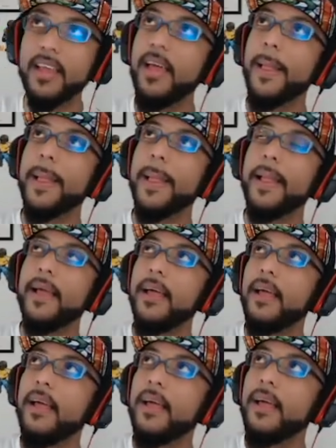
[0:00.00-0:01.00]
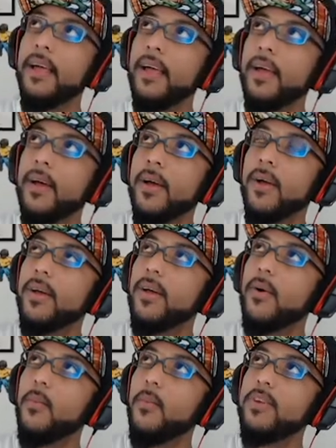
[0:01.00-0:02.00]
I plan on being competitive.
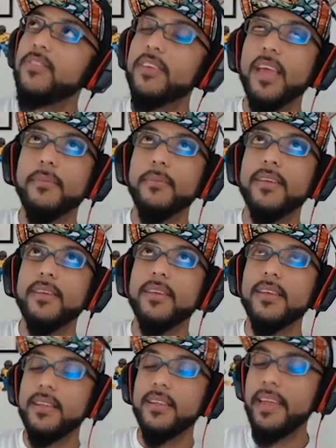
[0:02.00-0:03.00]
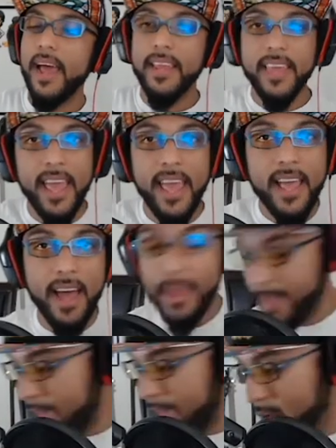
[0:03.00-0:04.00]
Just have fun with it. Yeah, like KI.
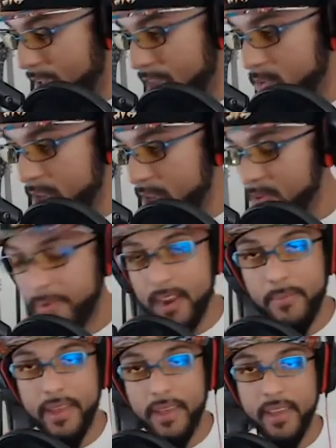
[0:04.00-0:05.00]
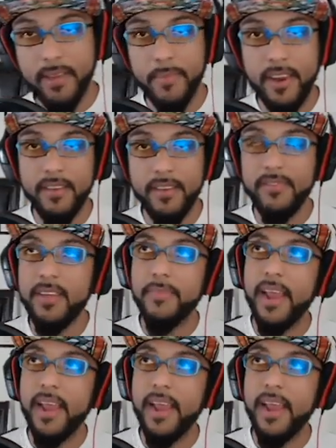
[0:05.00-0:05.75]
I don't ever plan on playing it competitively, but